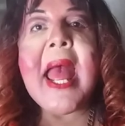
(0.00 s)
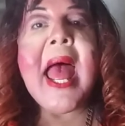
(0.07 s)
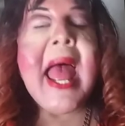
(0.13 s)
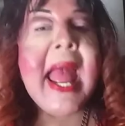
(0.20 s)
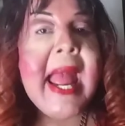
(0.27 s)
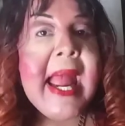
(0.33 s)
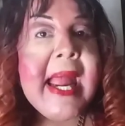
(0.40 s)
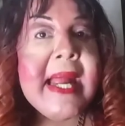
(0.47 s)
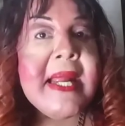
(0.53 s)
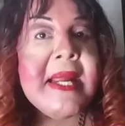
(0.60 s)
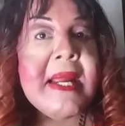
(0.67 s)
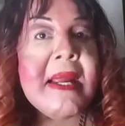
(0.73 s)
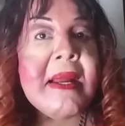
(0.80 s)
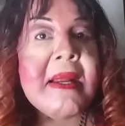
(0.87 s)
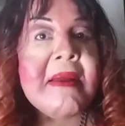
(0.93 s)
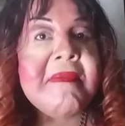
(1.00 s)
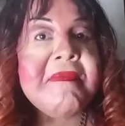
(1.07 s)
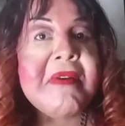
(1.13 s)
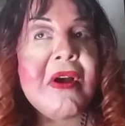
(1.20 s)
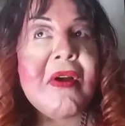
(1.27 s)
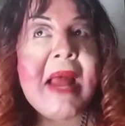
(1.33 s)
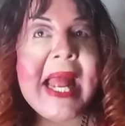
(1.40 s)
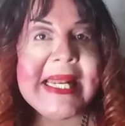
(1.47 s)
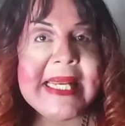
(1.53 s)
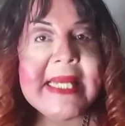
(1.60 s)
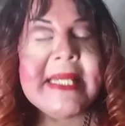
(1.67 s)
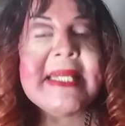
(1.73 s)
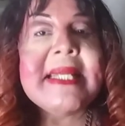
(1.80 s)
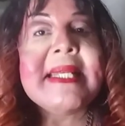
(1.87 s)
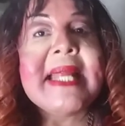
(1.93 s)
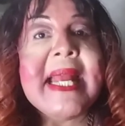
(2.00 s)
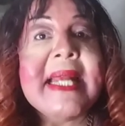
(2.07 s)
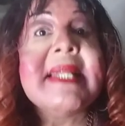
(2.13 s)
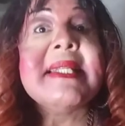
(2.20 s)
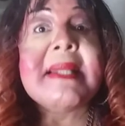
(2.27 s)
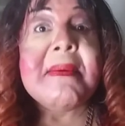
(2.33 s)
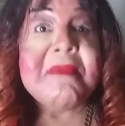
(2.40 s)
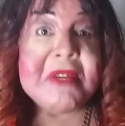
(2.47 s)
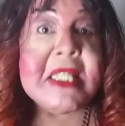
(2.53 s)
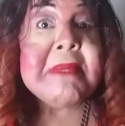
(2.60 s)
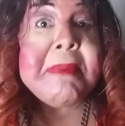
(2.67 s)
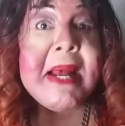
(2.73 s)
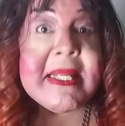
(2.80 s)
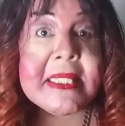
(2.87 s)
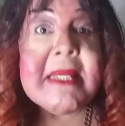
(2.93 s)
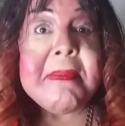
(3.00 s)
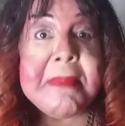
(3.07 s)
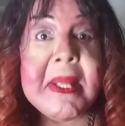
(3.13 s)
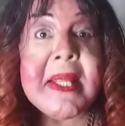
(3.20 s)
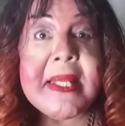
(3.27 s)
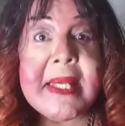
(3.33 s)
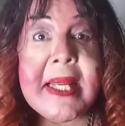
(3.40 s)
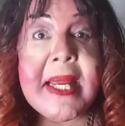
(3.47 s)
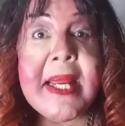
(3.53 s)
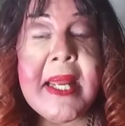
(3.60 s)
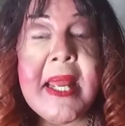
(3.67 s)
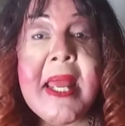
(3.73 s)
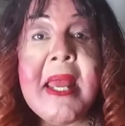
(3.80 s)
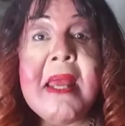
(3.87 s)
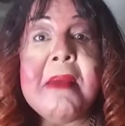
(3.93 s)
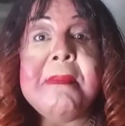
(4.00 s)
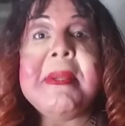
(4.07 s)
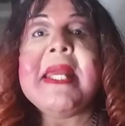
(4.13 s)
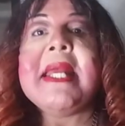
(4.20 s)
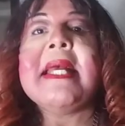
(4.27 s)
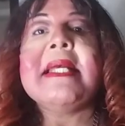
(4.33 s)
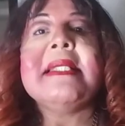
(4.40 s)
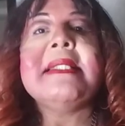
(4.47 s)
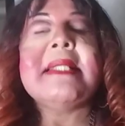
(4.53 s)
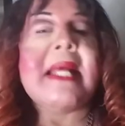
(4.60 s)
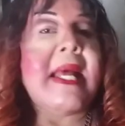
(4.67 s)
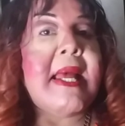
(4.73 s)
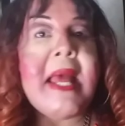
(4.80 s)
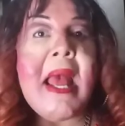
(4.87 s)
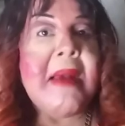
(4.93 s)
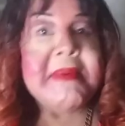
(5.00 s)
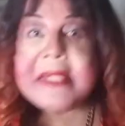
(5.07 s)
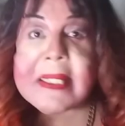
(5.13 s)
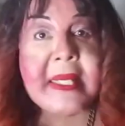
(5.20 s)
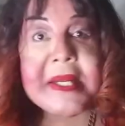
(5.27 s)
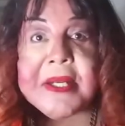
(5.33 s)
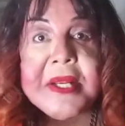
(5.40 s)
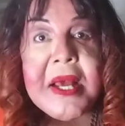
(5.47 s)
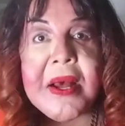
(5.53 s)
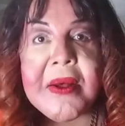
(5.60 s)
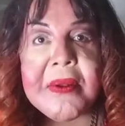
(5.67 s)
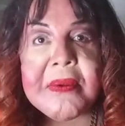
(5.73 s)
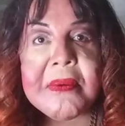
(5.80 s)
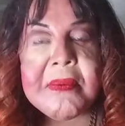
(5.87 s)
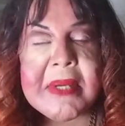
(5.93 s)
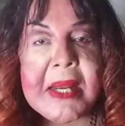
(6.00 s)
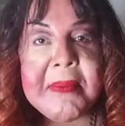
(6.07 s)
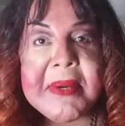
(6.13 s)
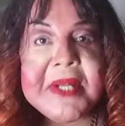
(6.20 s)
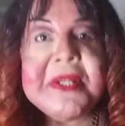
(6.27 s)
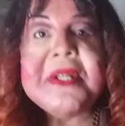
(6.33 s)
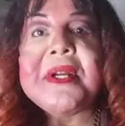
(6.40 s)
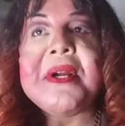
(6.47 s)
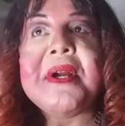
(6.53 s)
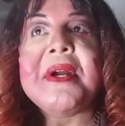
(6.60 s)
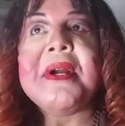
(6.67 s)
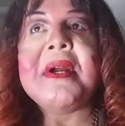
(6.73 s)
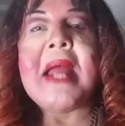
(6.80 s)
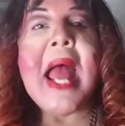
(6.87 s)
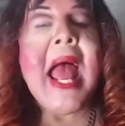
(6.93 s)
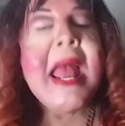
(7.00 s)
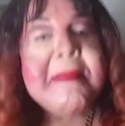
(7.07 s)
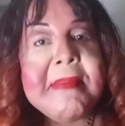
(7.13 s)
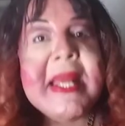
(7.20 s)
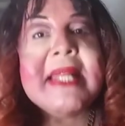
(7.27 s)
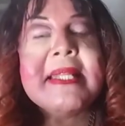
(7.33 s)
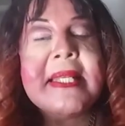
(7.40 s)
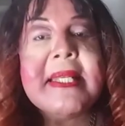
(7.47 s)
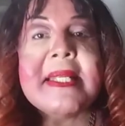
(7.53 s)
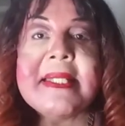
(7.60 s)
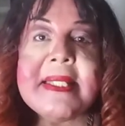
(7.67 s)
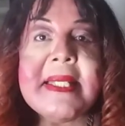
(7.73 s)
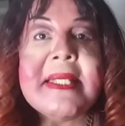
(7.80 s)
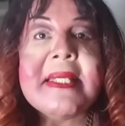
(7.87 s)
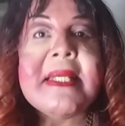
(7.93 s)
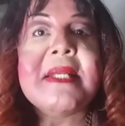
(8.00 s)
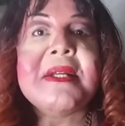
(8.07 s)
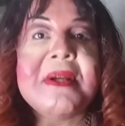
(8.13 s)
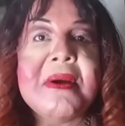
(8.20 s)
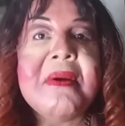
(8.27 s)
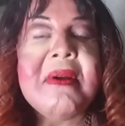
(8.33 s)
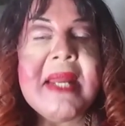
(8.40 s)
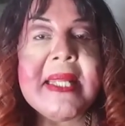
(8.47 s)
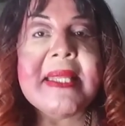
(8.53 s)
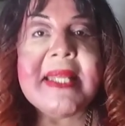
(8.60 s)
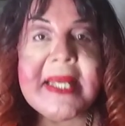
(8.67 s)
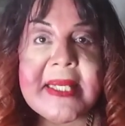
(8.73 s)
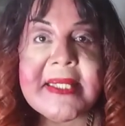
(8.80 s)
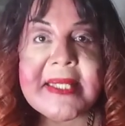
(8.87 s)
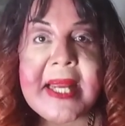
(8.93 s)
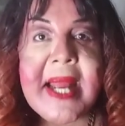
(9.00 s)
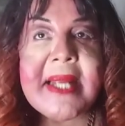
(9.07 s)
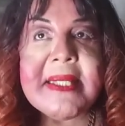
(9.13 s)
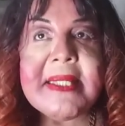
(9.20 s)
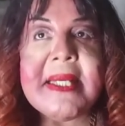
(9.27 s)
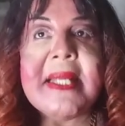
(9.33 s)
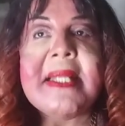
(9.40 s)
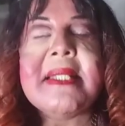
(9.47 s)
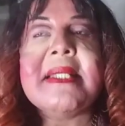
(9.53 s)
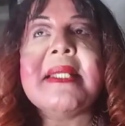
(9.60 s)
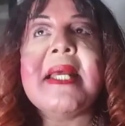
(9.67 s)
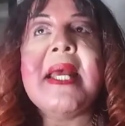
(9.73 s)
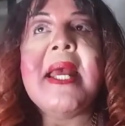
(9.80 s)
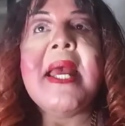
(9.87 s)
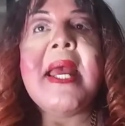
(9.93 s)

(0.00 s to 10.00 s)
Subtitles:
I felt I needed to take some responsibility because I was an adult when I went to her. I made the decision to go get the injections.